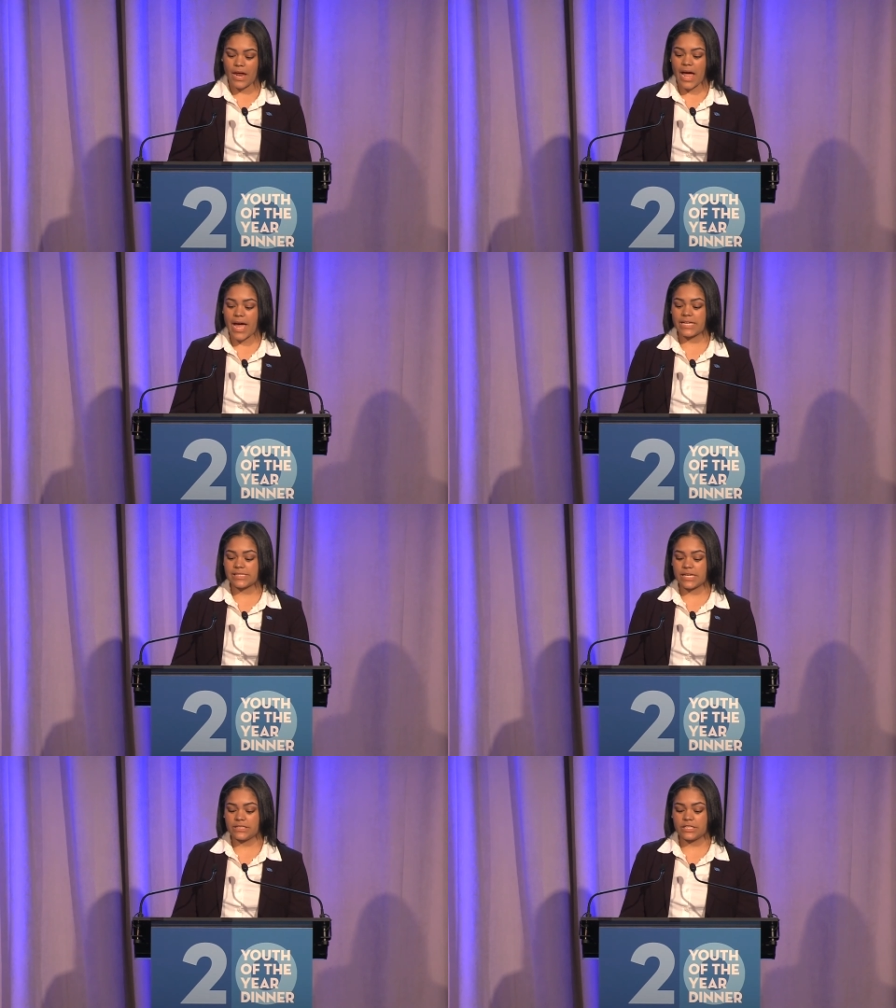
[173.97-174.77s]
I
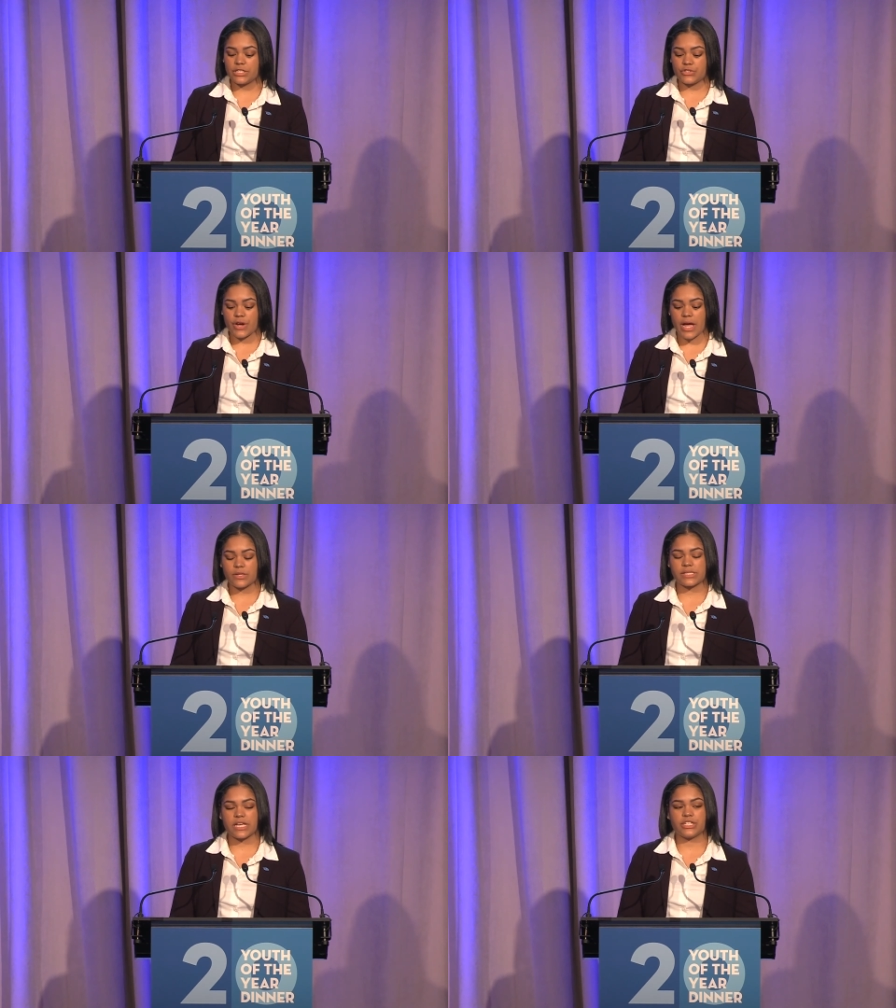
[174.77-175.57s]
attended the tryout
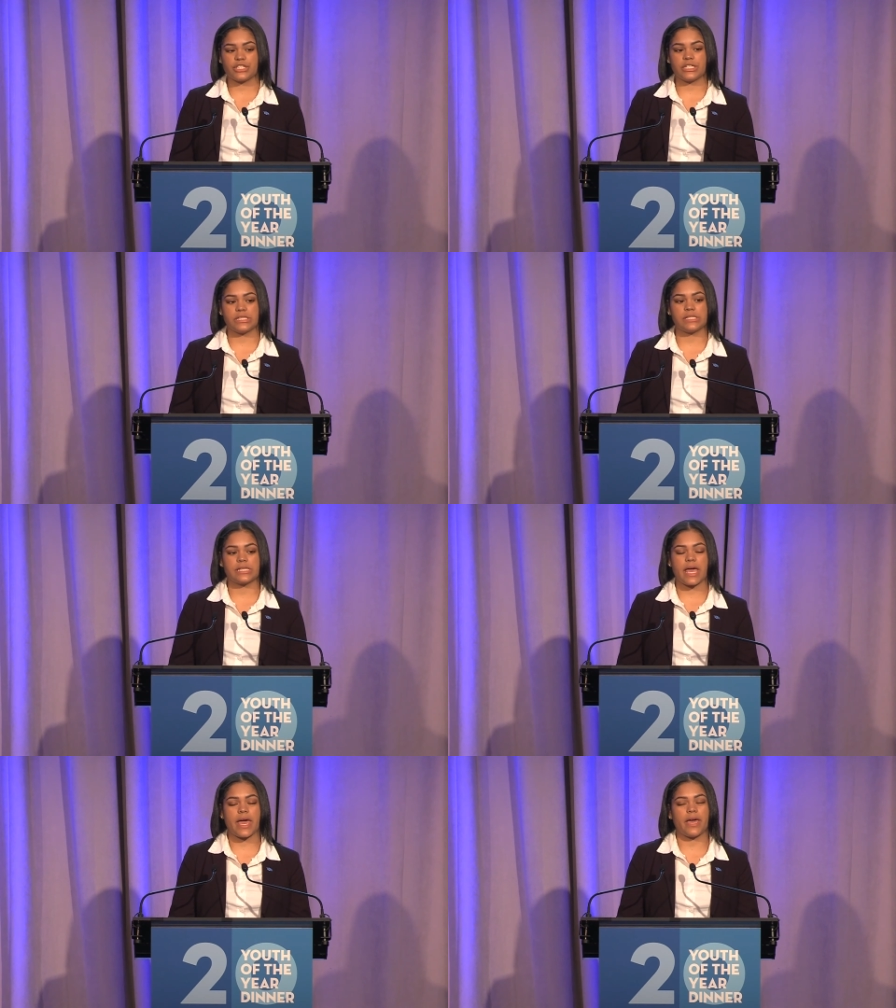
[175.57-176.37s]
sessions,
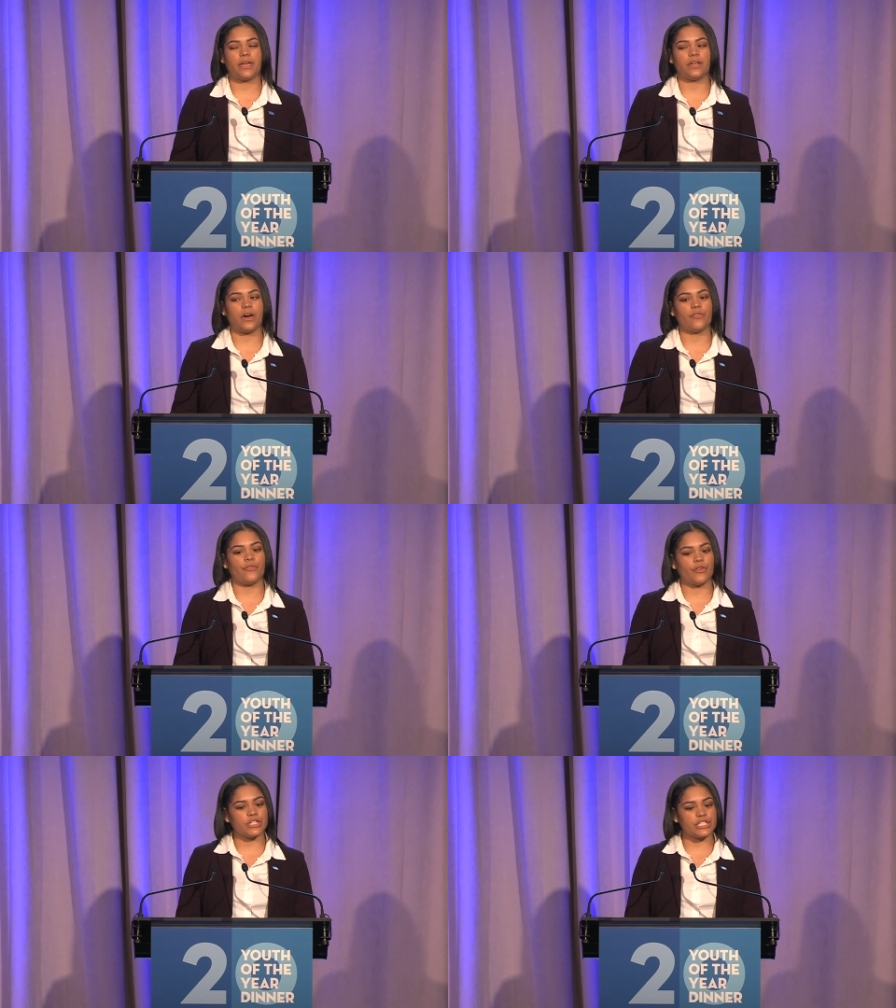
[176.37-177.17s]
and
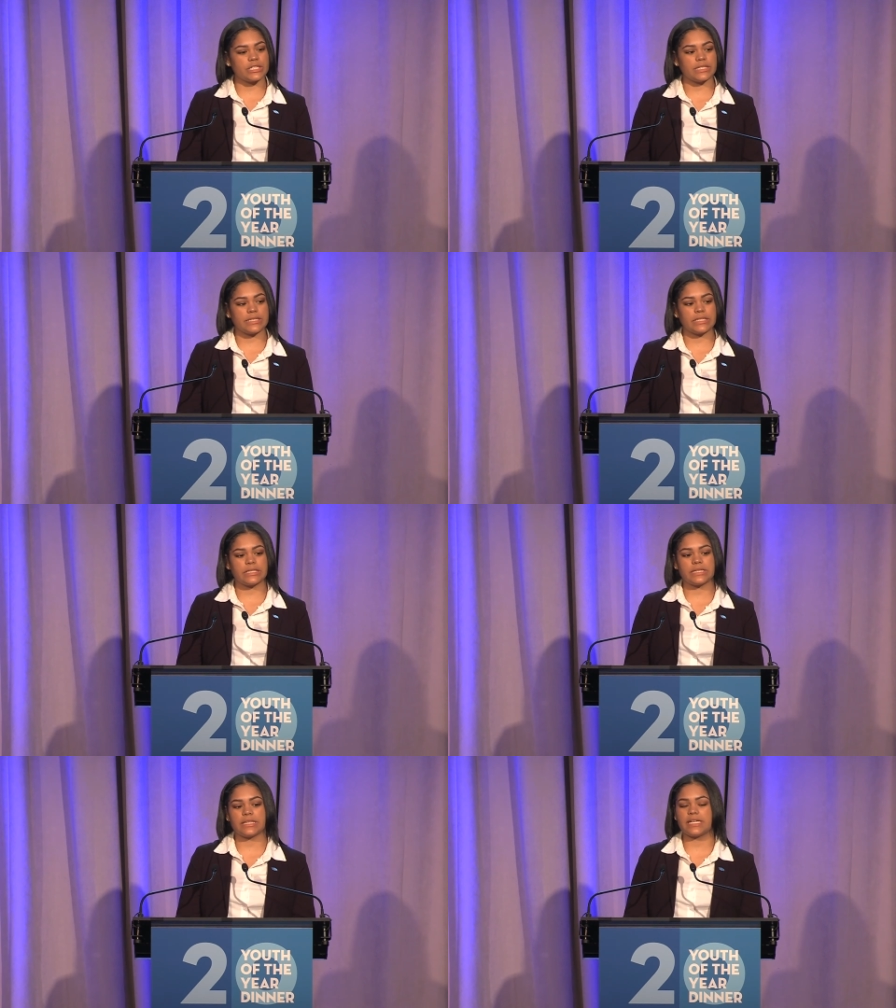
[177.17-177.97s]
unfortunately,
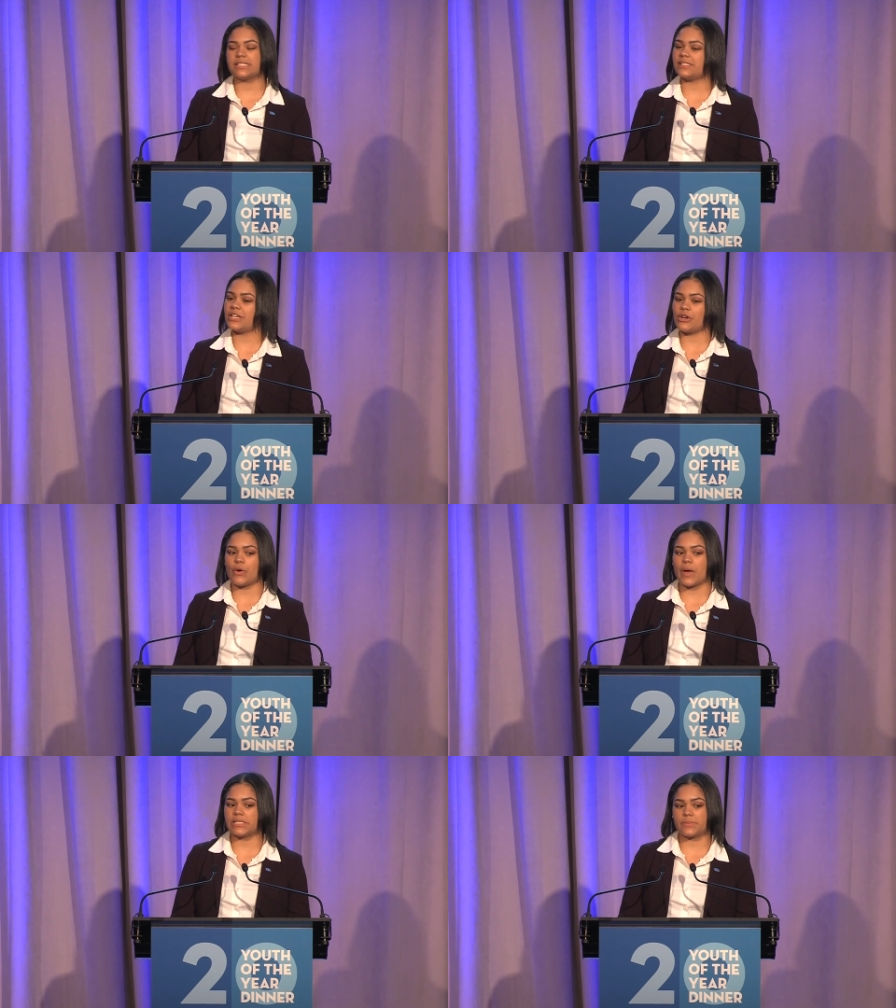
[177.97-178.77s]
things didn't go
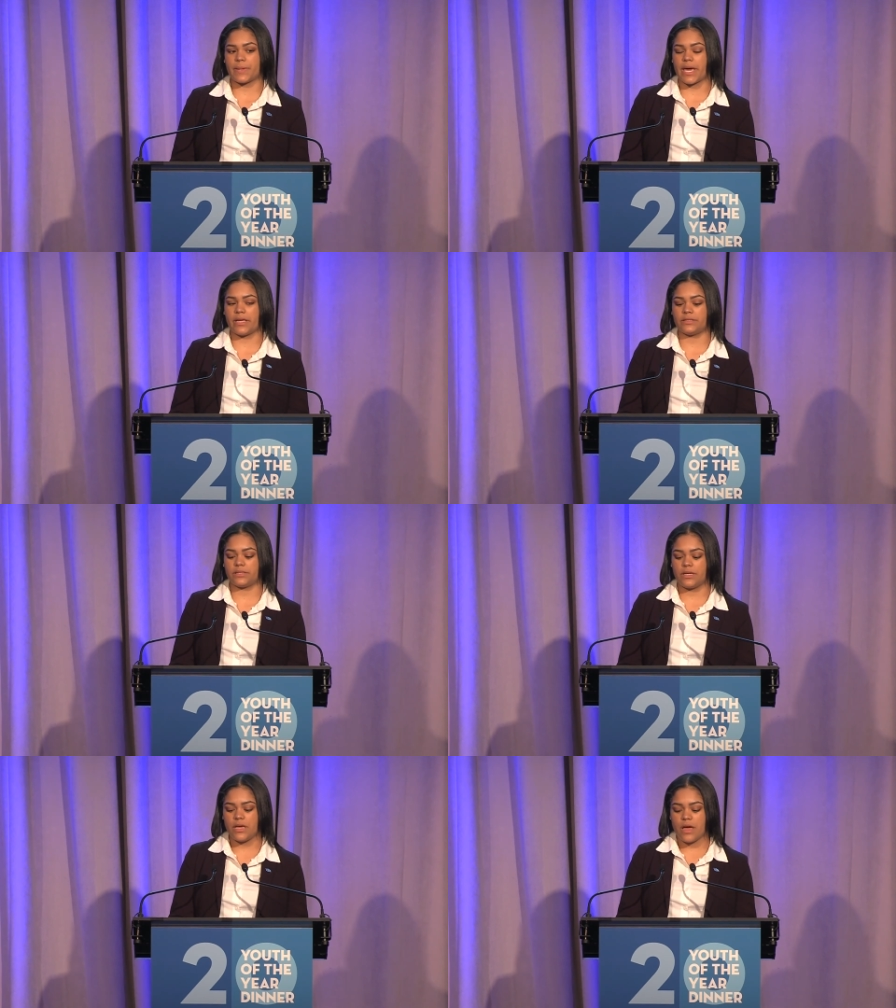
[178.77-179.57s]
as planned,
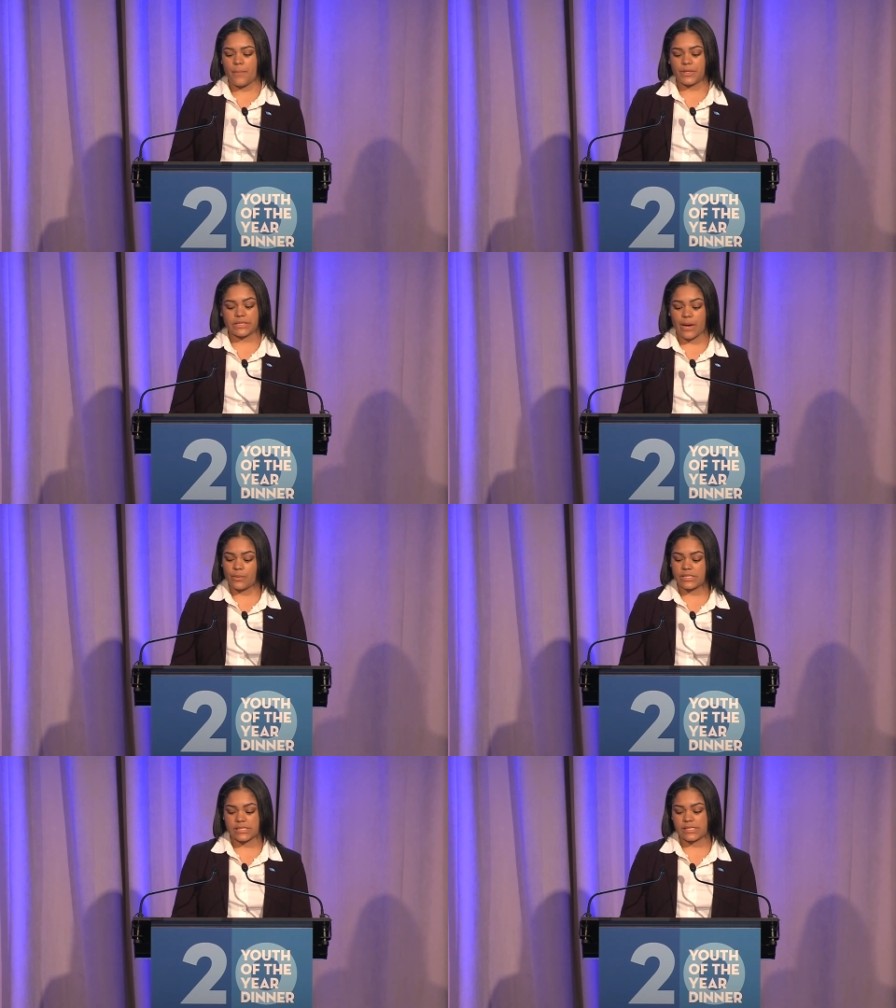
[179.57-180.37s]
but that
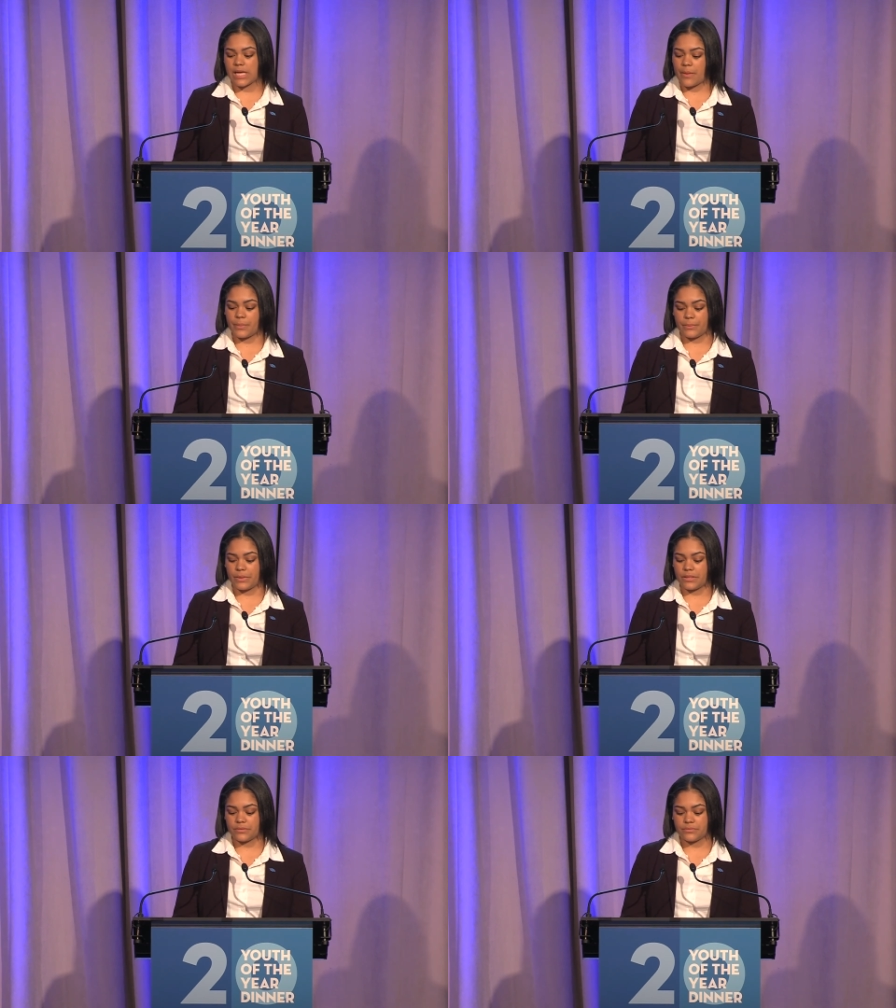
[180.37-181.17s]
wasn't stopping me.